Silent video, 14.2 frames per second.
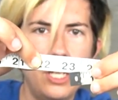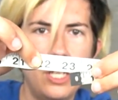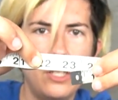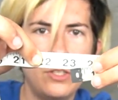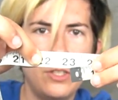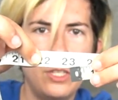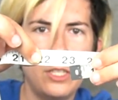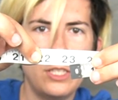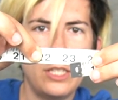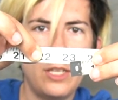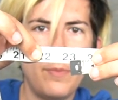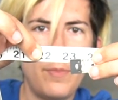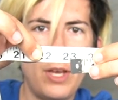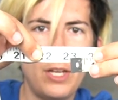So this
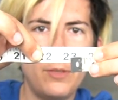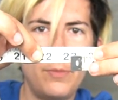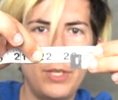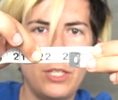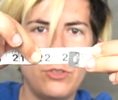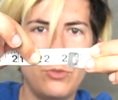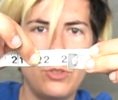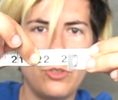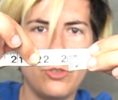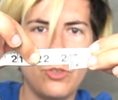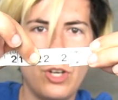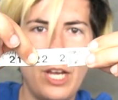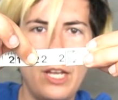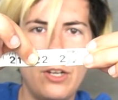little metal piece was
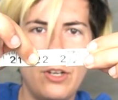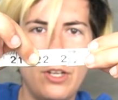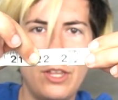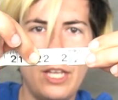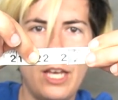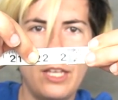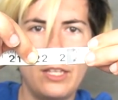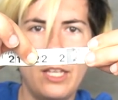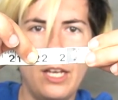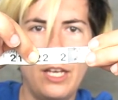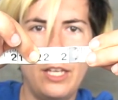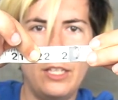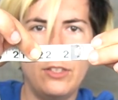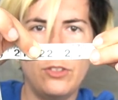right on that
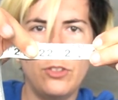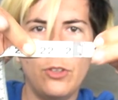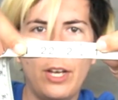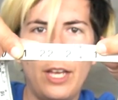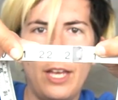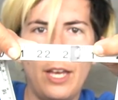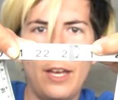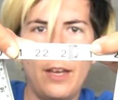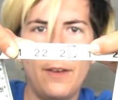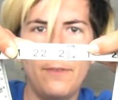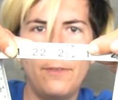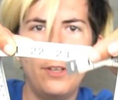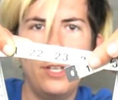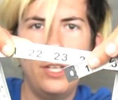line. So I have